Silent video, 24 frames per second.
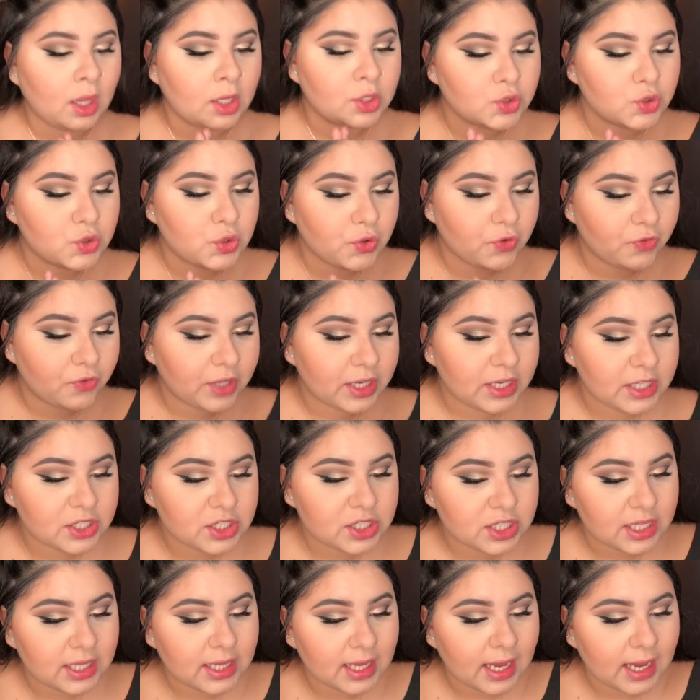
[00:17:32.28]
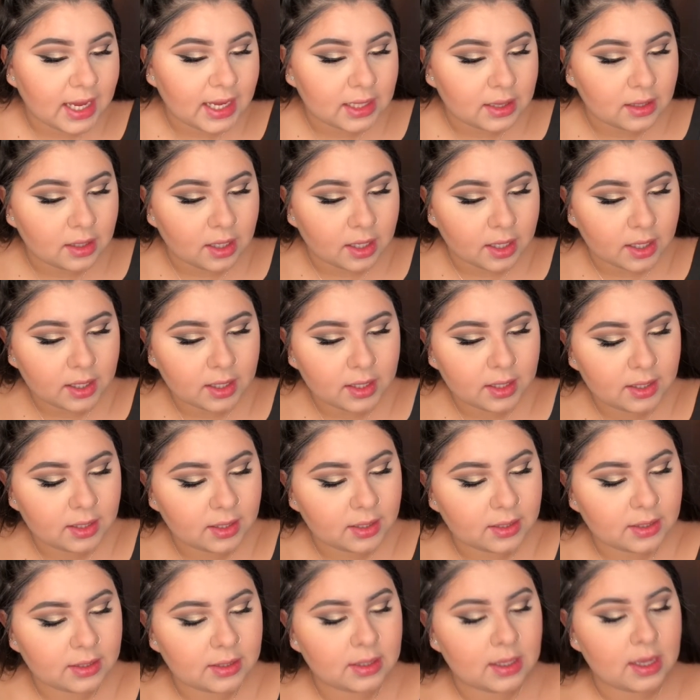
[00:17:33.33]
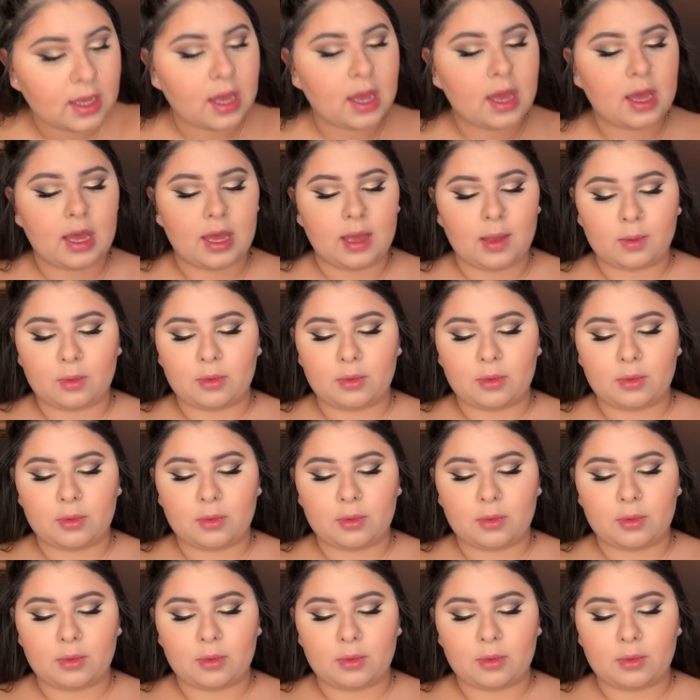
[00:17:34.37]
to finish the eye look, I'm